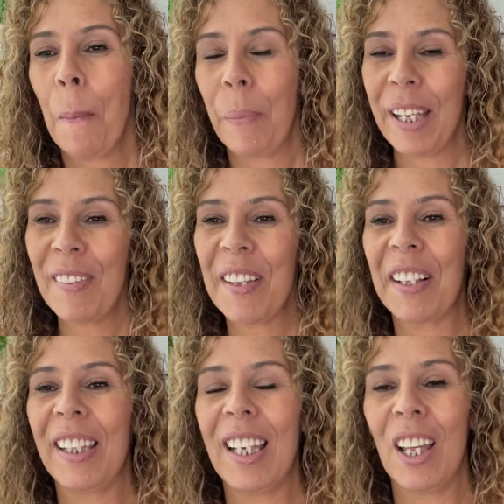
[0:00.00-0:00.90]

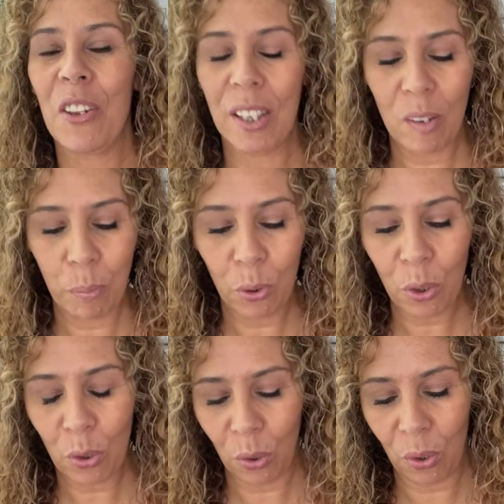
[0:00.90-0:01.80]
basically, this
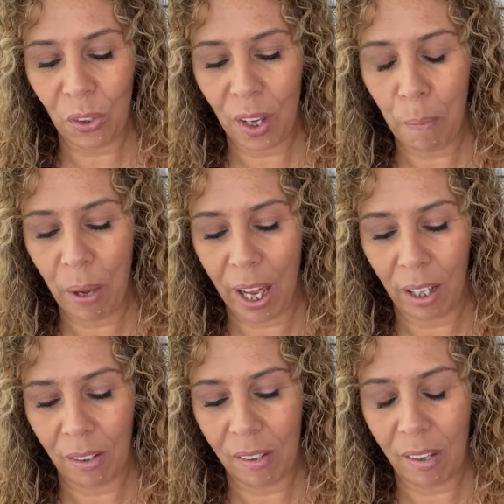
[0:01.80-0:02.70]
book talks
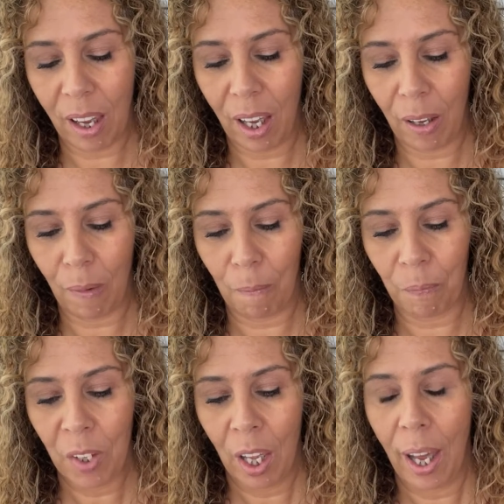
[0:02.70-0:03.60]
about
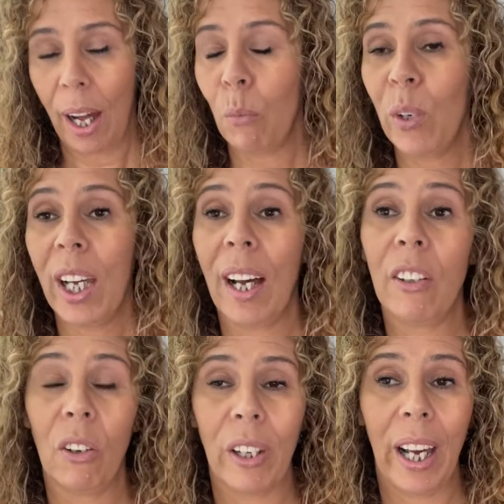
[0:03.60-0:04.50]
um, how we are
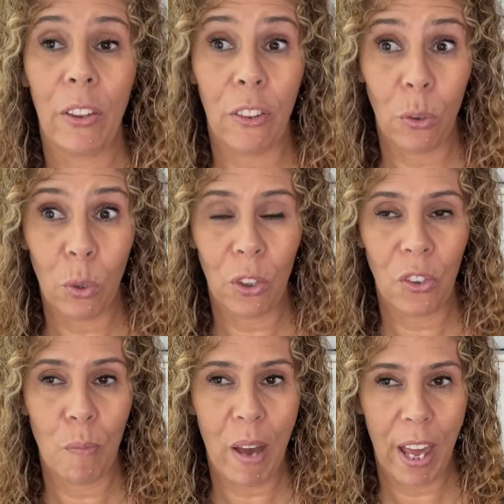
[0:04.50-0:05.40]
not our
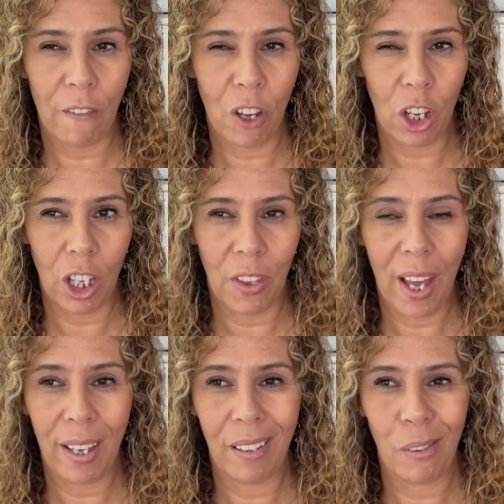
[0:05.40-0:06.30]
thoughts. You may have heard
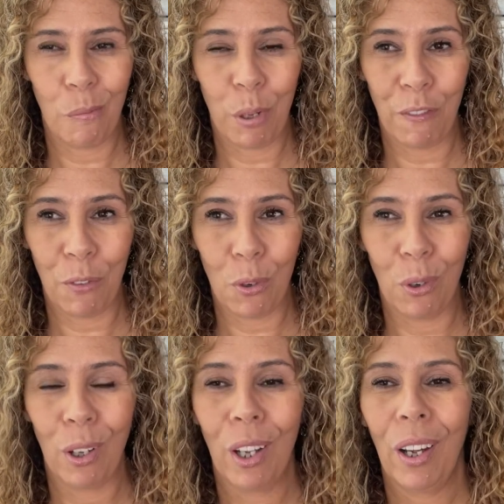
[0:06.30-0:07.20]
that
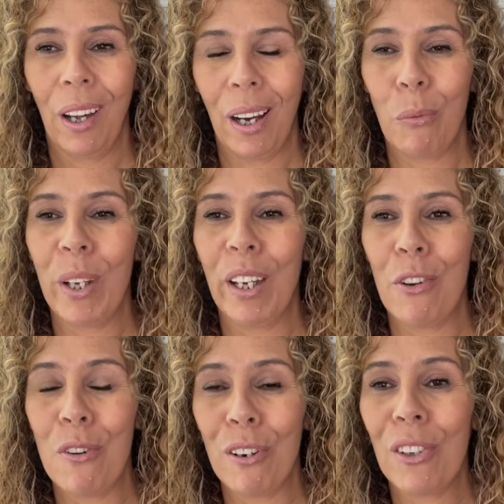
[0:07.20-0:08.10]
before, how we are
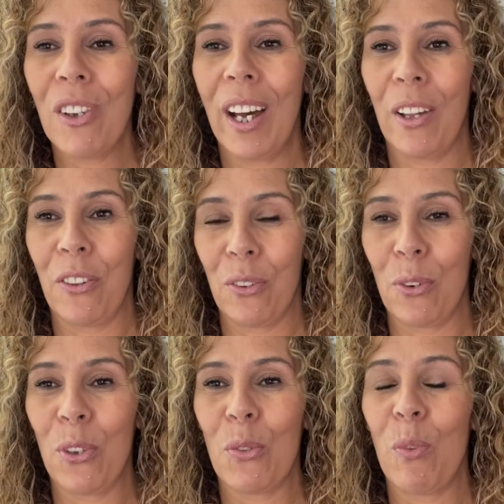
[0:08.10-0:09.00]
not our
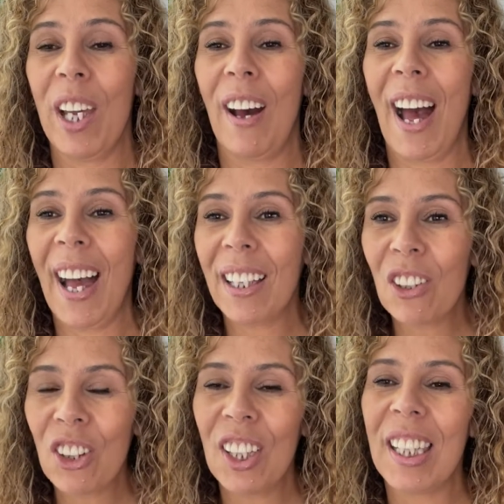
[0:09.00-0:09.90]
thoughts. We are
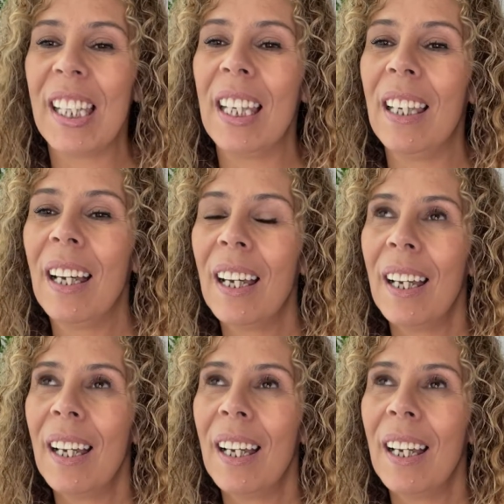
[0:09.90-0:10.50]
actually